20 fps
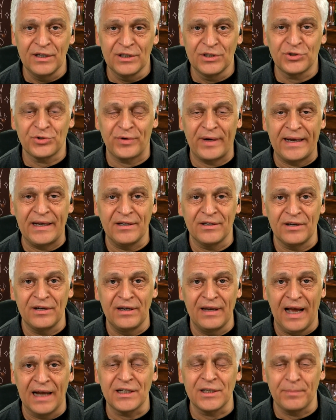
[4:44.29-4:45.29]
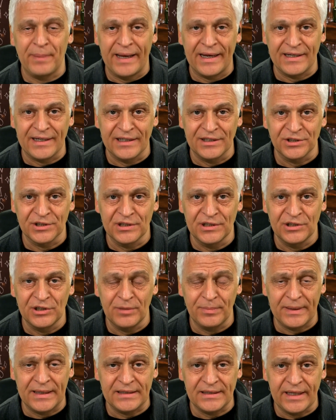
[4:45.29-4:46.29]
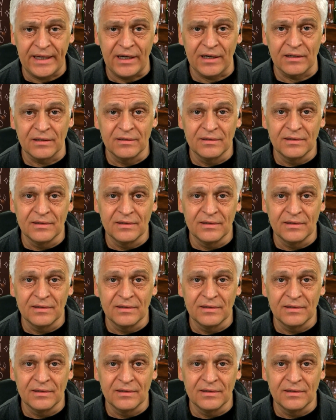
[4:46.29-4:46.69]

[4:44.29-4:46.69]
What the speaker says: trained not to pay attention to it, but it's there.